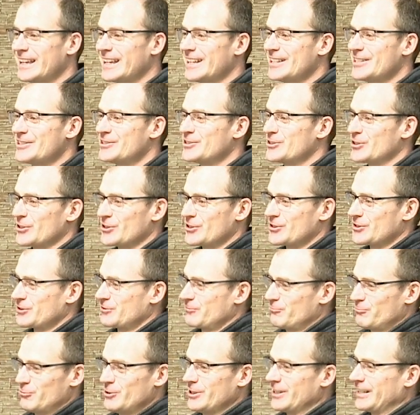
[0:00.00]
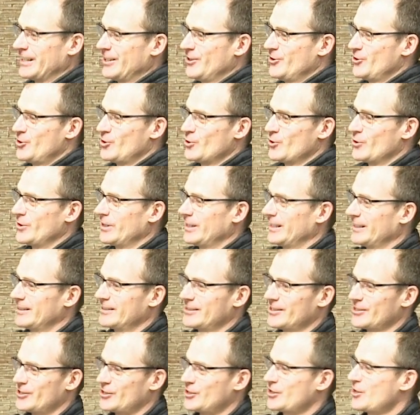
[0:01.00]
He's just really
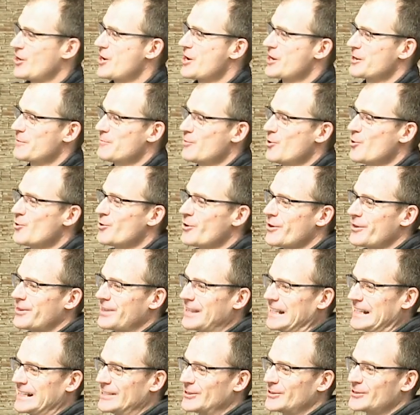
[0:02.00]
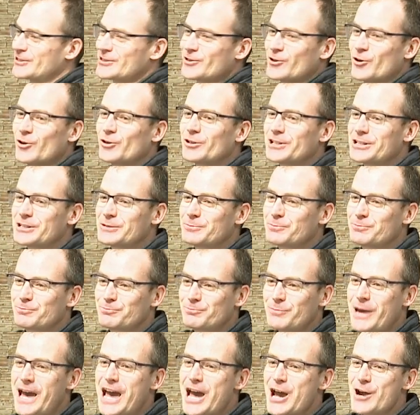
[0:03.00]
enjoying just showing them all the things, all his
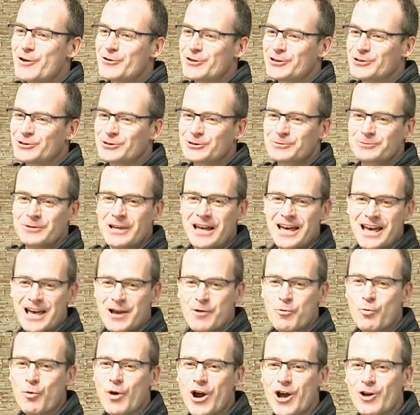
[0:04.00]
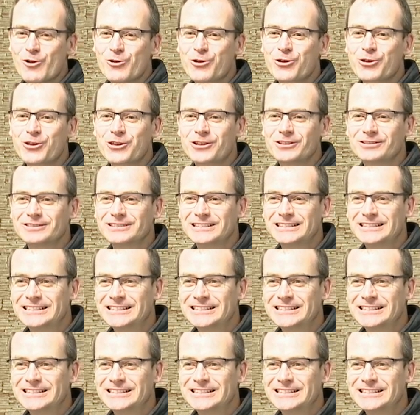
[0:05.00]
power, his wealth.